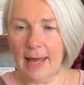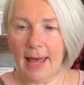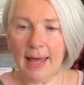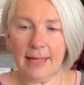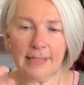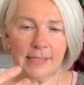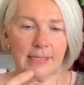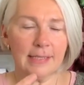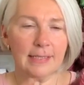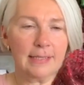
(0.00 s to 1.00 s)

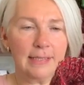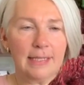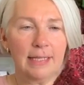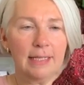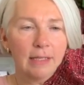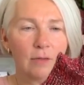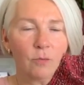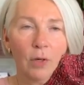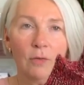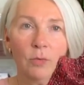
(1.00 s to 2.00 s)
And the
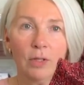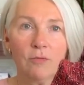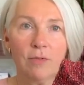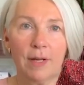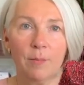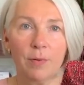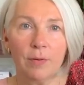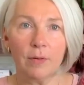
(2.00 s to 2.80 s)
one rib,